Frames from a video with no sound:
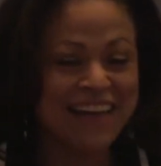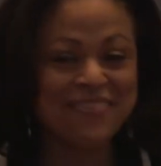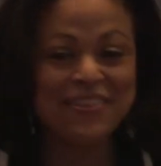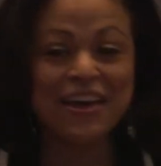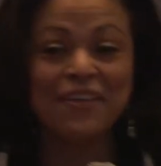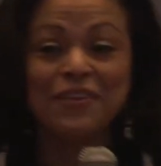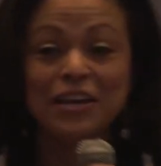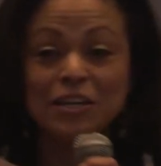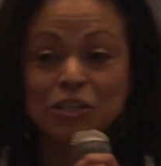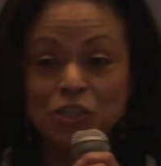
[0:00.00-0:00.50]
And
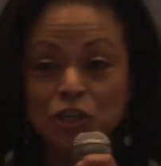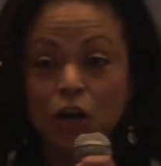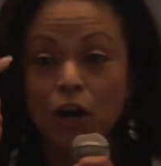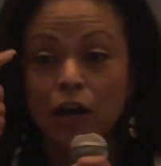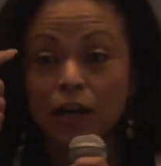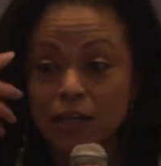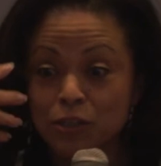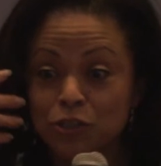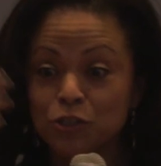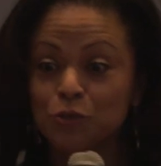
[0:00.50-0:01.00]
then they
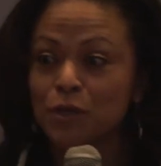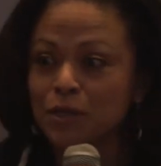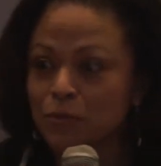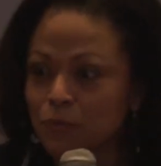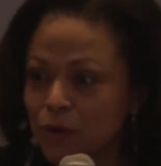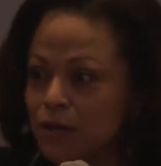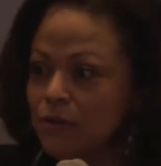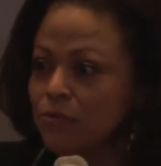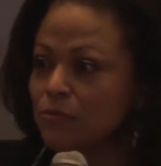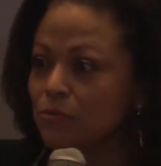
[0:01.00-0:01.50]
started doing
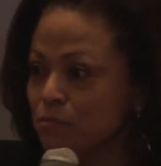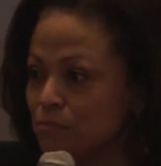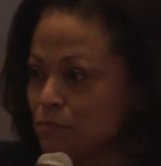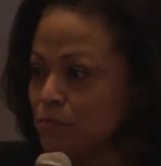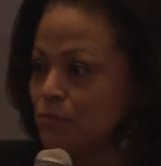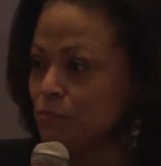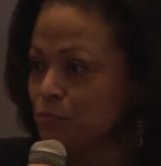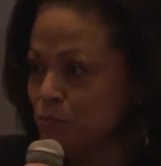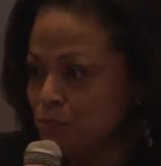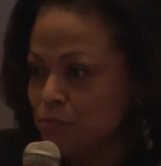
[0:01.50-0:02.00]
what,
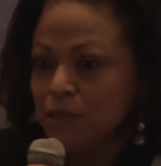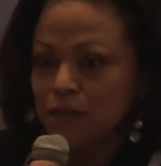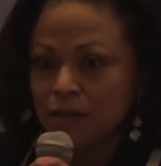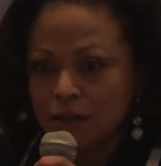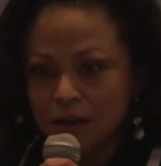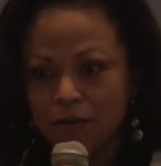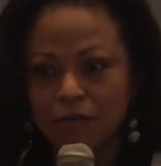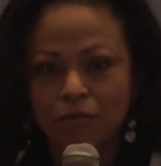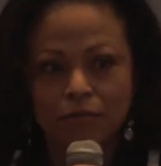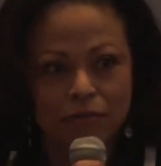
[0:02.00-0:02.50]

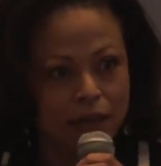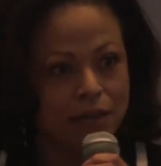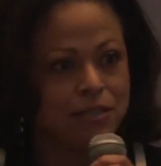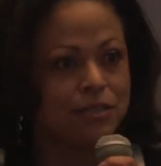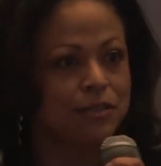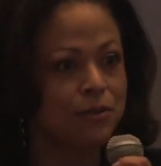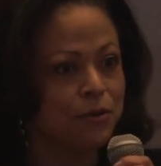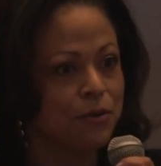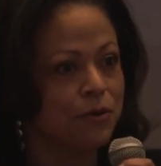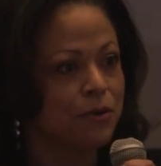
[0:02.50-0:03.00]
they
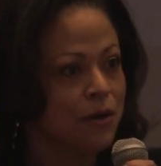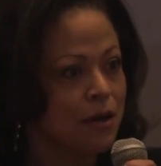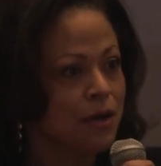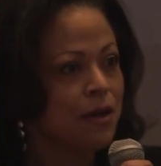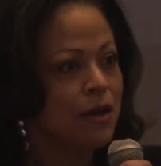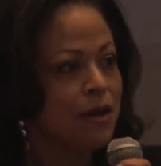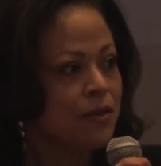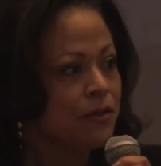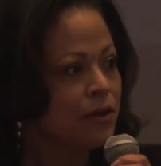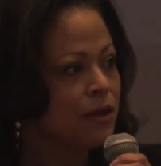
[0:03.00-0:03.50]
do.
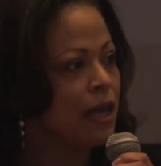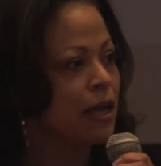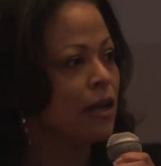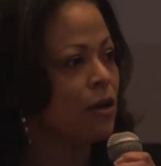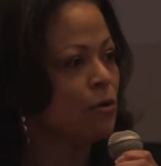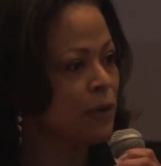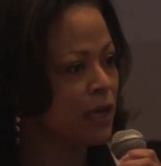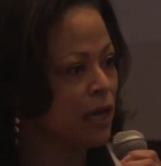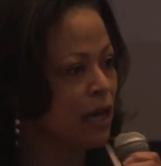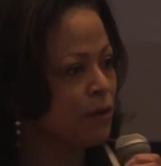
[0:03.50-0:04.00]
They're like,
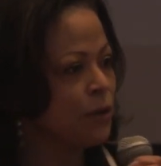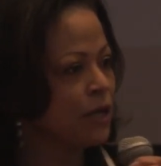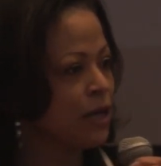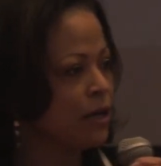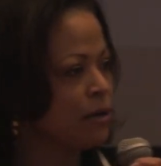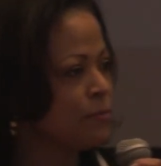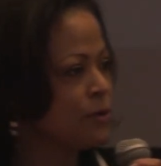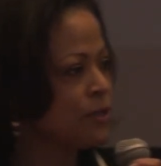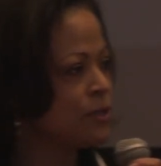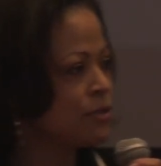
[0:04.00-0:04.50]
oh my God, we got
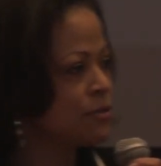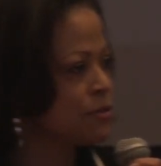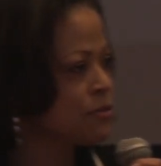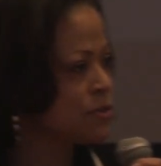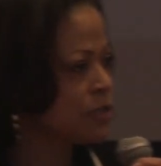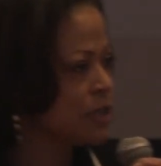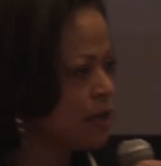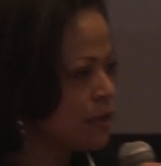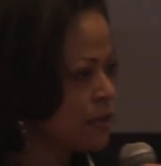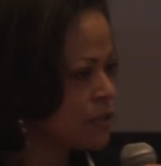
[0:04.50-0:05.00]
to bring the
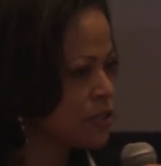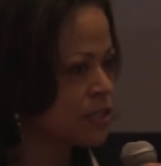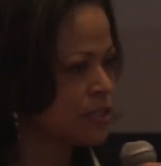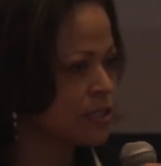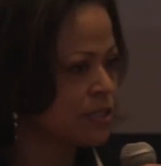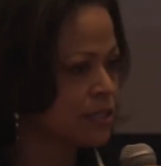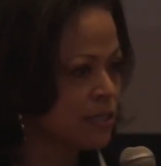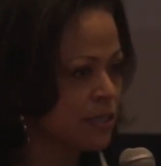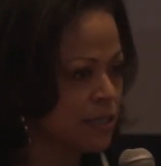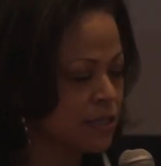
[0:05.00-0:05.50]
sociologists
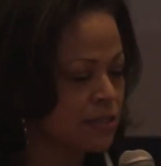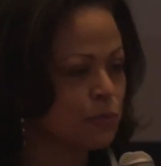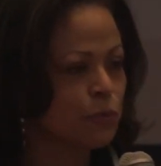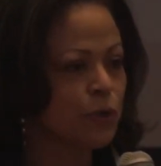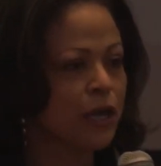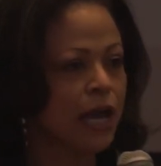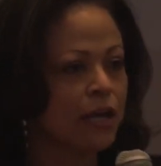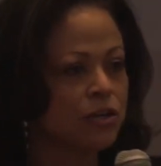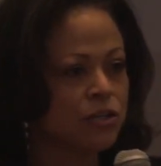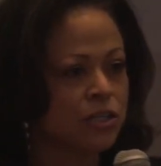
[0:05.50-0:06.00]
into this.
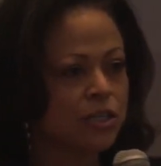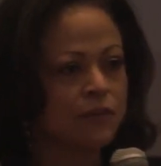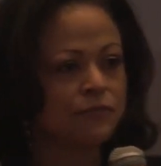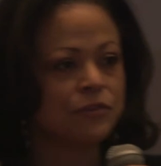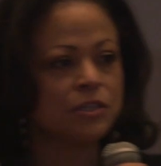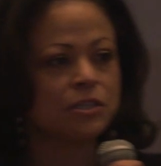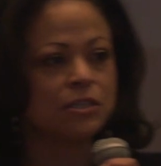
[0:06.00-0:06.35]
We actually have to